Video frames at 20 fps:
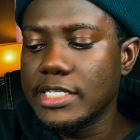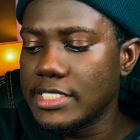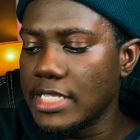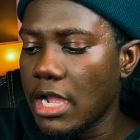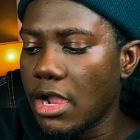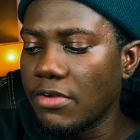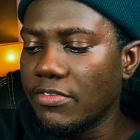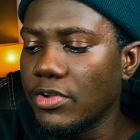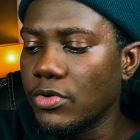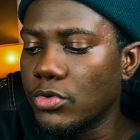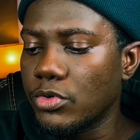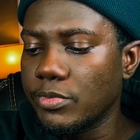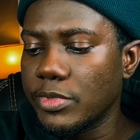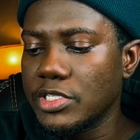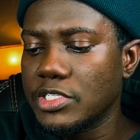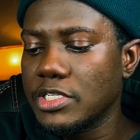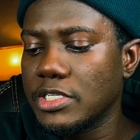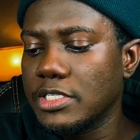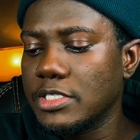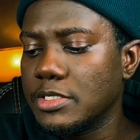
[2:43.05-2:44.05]
however you want to
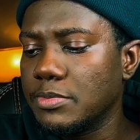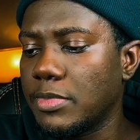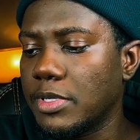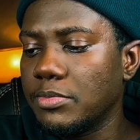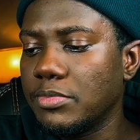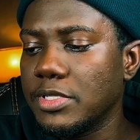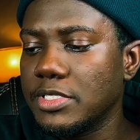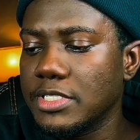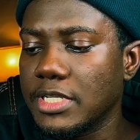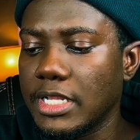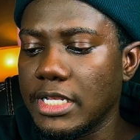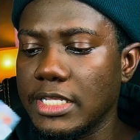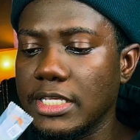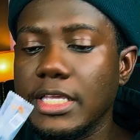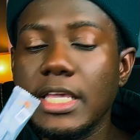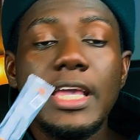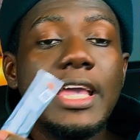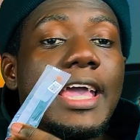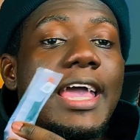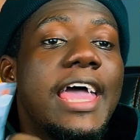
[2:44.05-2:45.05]
mention it, but basically
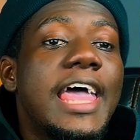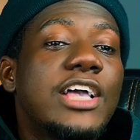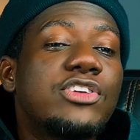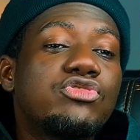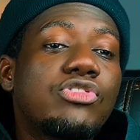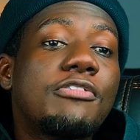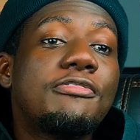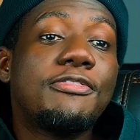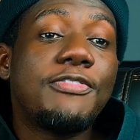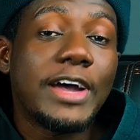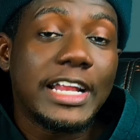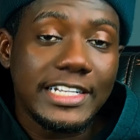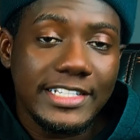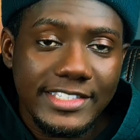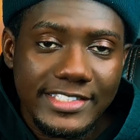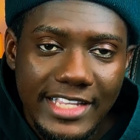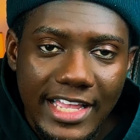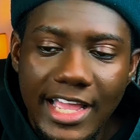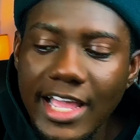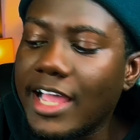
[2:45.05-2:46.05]
extra
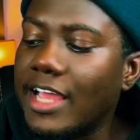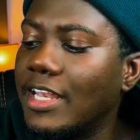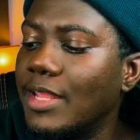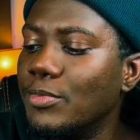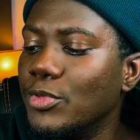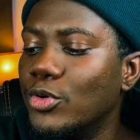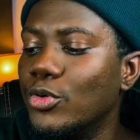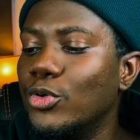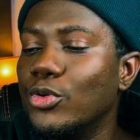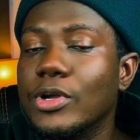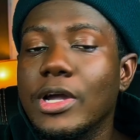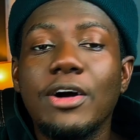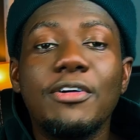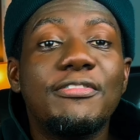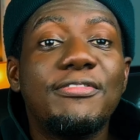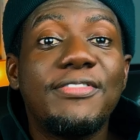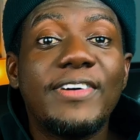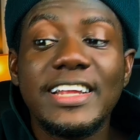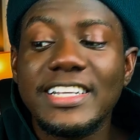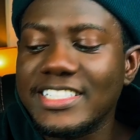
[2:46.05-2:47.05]
fans. Let me go look out
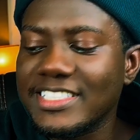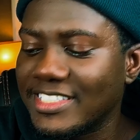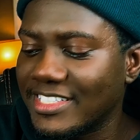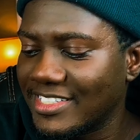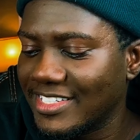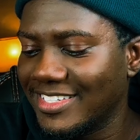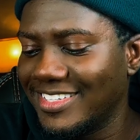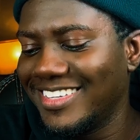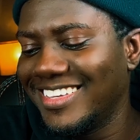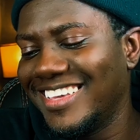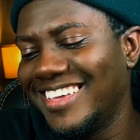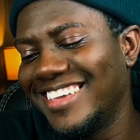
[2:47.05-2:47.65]
fans.